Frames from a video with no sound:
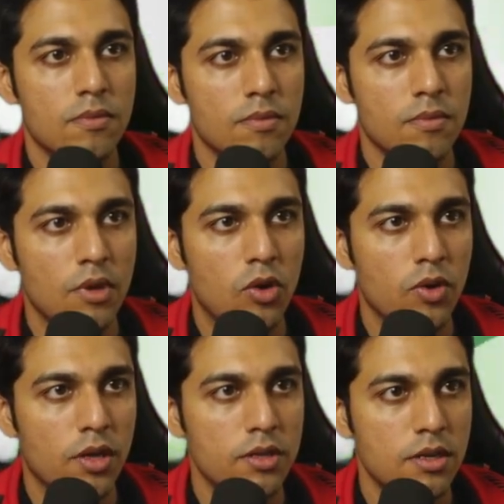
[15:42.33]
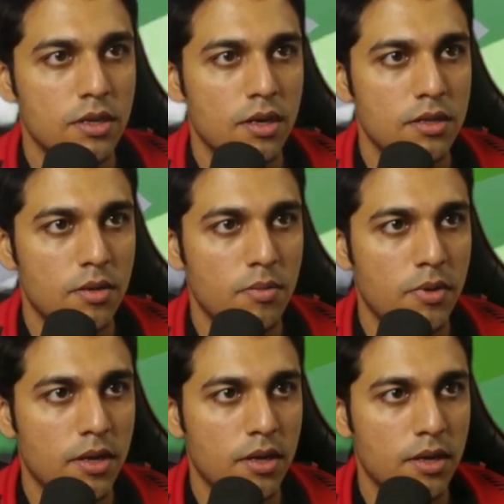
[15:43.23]
Now you can see the other
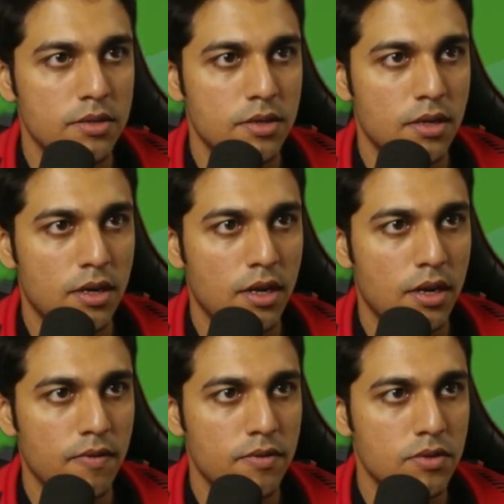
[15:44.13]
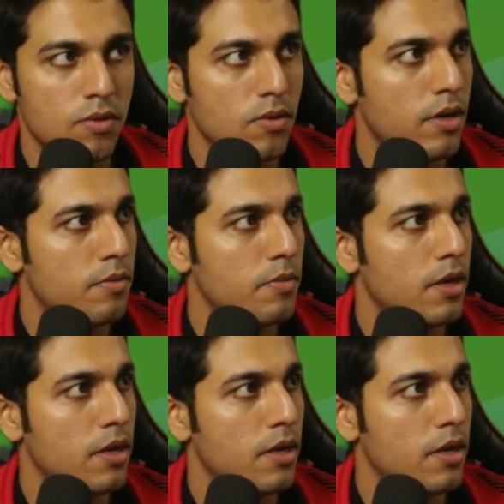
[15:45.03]
player has arrived. So let me.